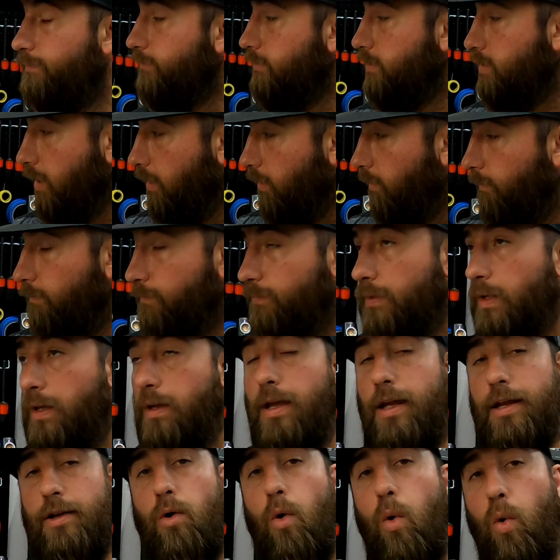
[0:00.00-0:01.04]
So
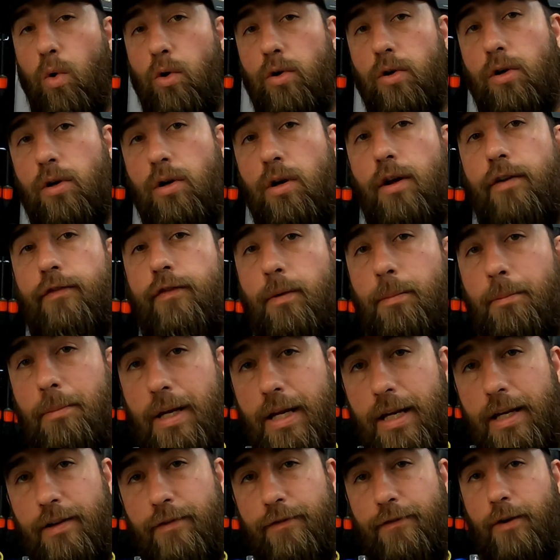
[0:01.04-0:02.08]
in order for
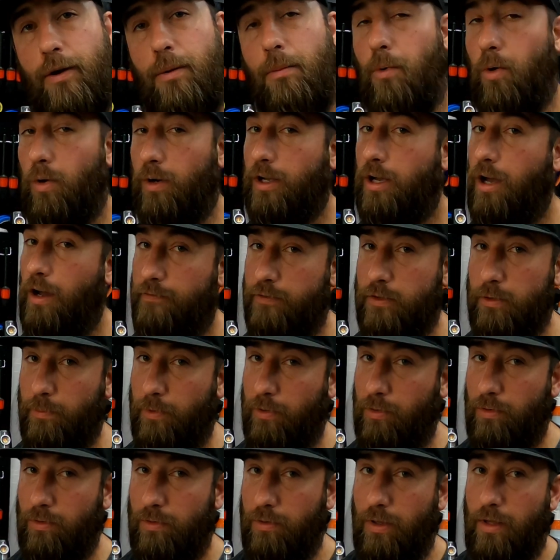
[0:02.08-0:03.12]
me to feel more
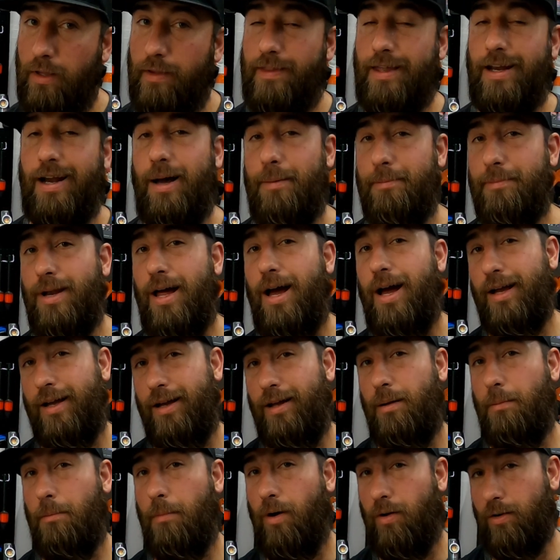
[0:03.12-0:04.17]
comfortable that I'm not
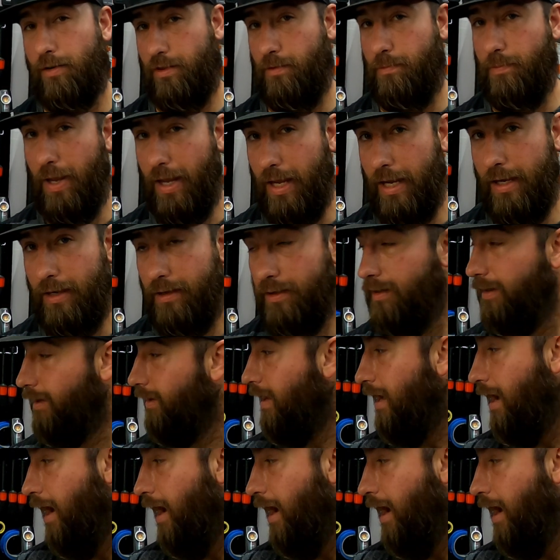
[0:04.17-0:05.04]
gonna mar the paint,